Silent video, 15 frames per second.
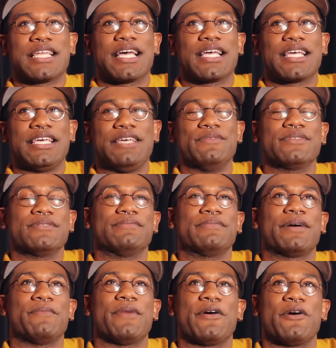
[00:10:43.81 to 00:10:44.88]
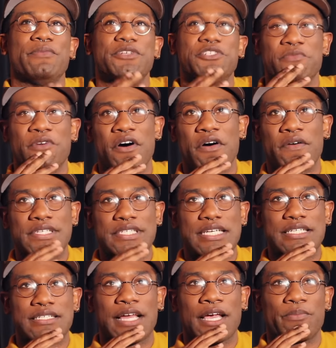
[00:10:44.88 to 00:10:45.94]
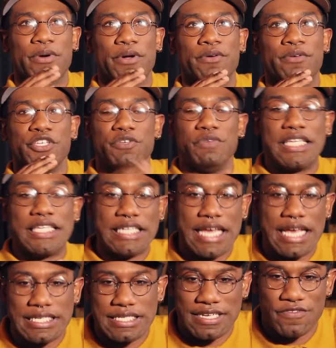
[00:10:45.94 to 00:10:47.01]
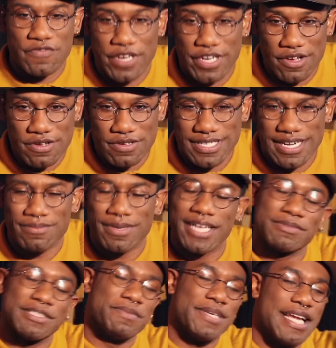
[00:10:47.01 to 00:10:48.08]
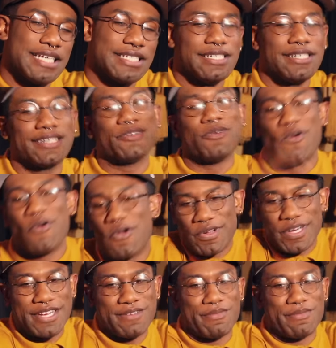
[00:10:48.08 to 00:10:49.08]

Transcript: like, my homie Jamal always says, like, bro, you need to dance in your videos. And I'm like, man, that shit corny,